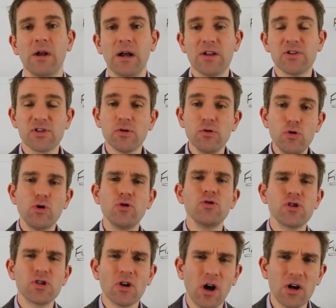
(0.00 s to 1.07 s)
And so you can
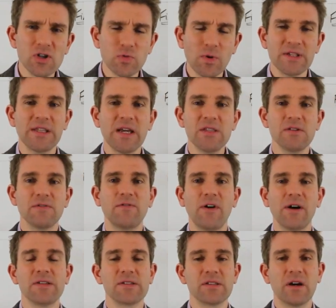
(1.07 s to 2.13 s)
start to
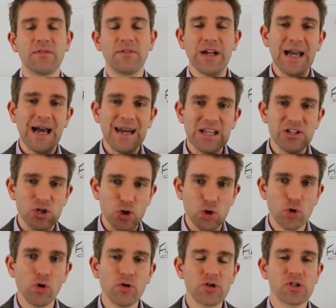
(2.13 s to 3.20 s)
identify stuff and it's a
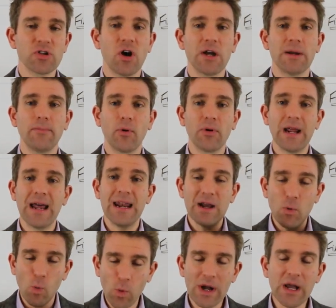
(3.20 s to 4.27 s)
good starting point and it
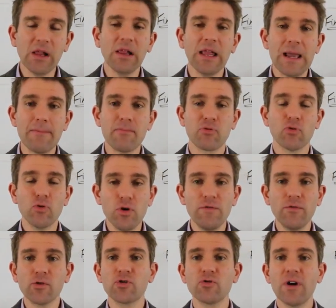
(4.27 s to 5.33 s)
will improve
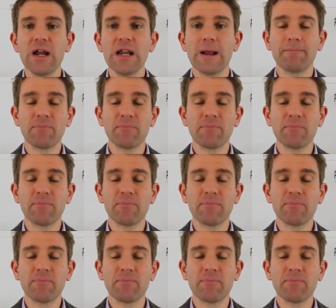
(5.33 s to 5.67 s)
your trading